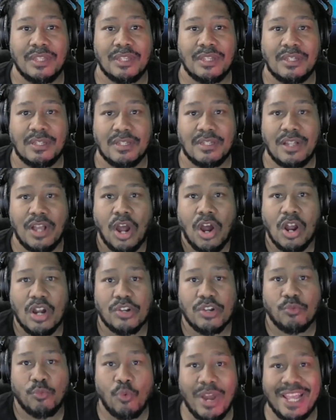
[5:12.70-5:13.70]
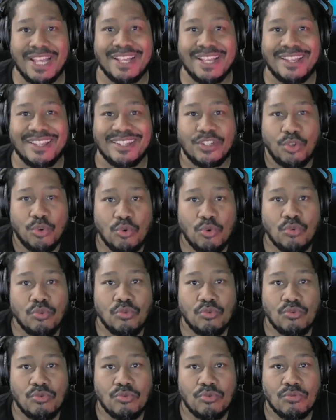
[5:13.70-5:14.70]
garden rake
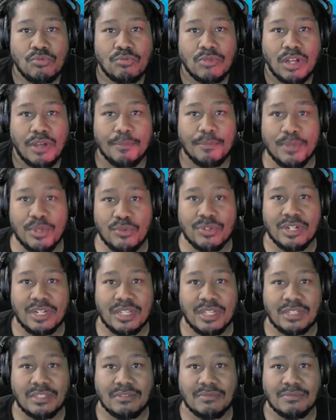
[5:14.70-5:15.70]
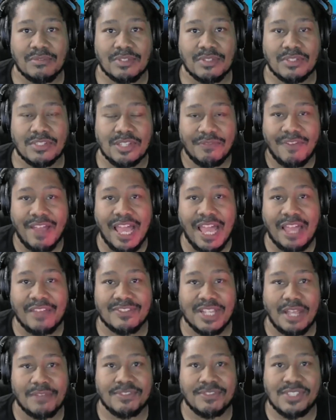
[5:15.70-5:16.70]
tool community survives
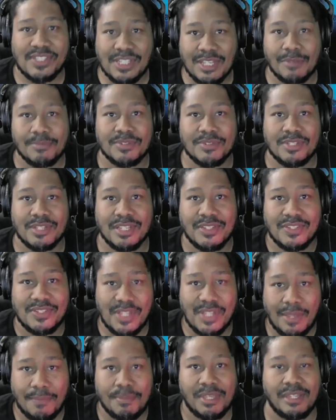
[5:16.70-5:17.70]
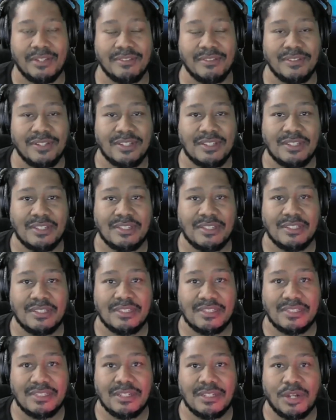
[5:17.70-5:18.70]
off simps and simping.
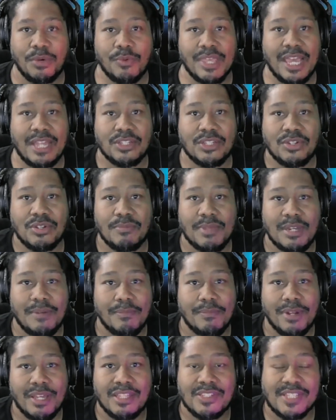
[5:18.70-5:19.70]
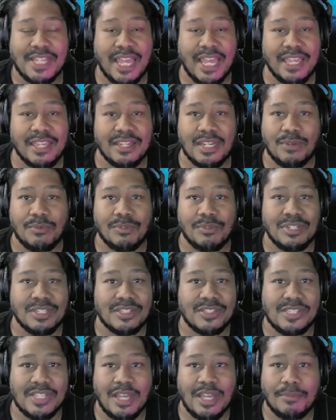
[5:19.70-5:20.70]
You know, we got too many brothers out here that will
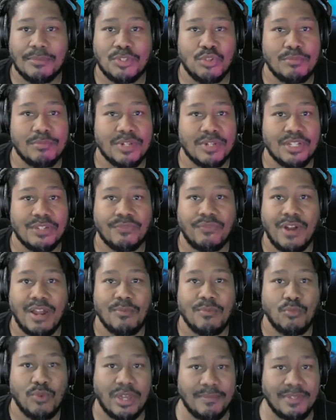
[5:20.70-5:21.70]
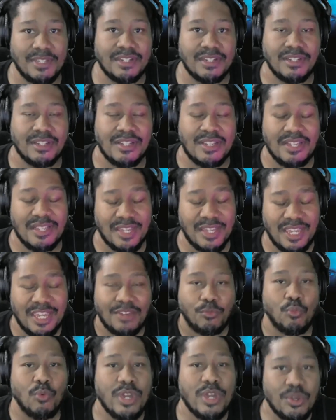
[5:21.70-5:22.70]
accept too much from women. If
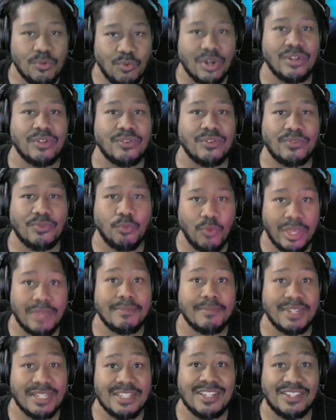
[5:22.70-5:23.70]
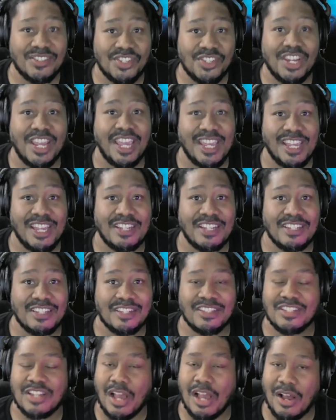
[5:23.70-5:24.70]
we want women to change,
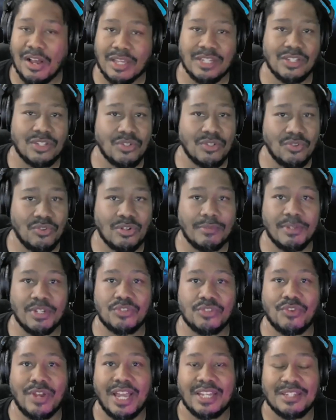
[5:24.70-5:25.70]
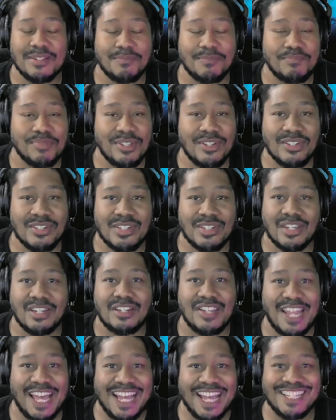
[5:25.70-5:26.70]
talking to them and trying to appeal to their
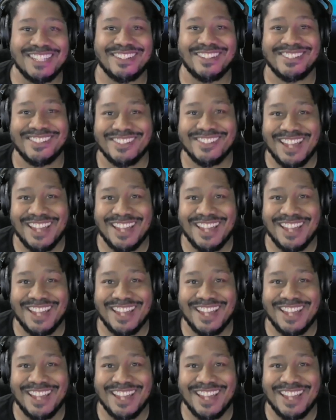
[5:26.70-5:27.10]
logic is not